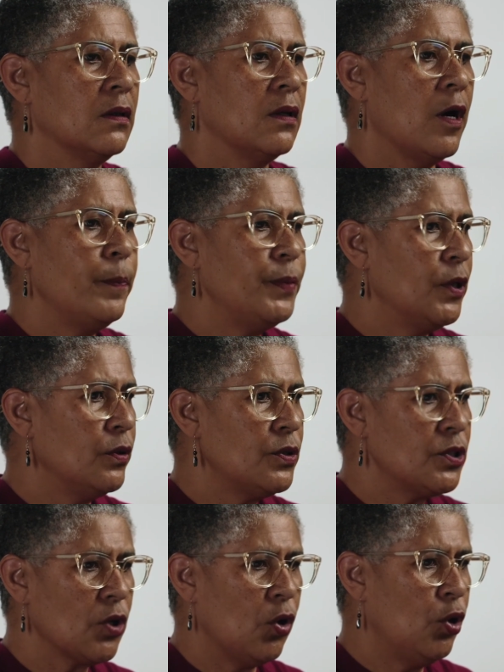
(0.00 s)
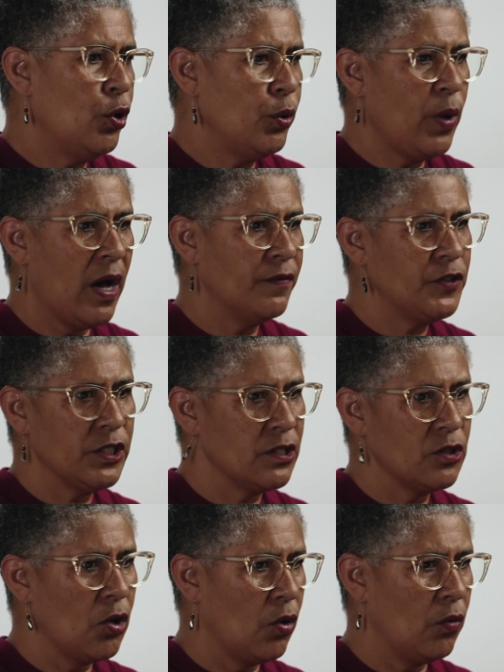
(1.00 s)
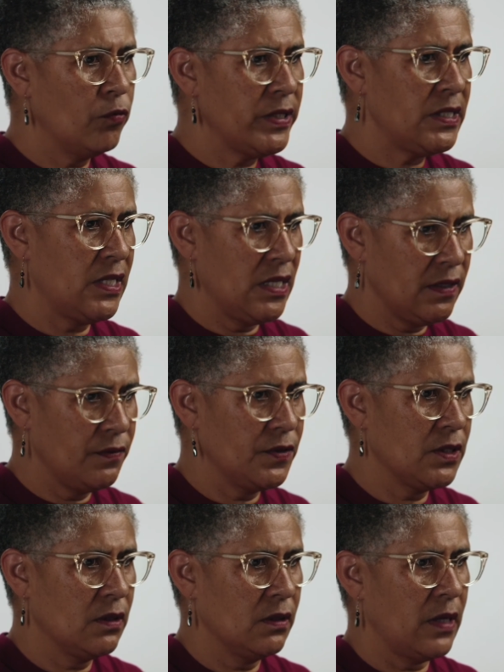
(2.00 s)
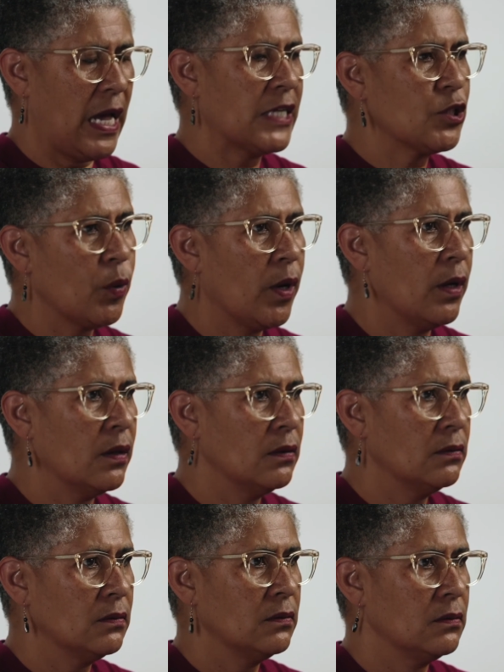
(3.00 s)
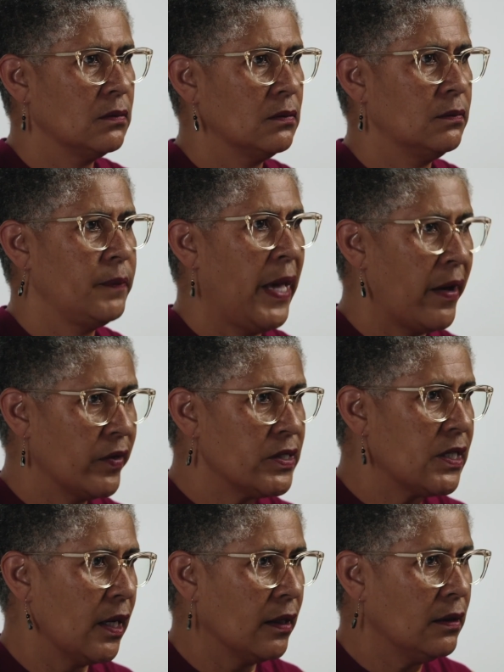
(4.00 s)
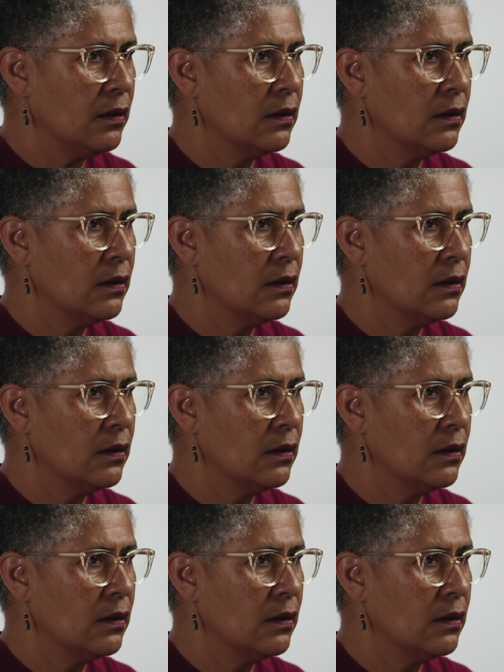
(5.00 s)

abuse, or who have just not received adequate parenting,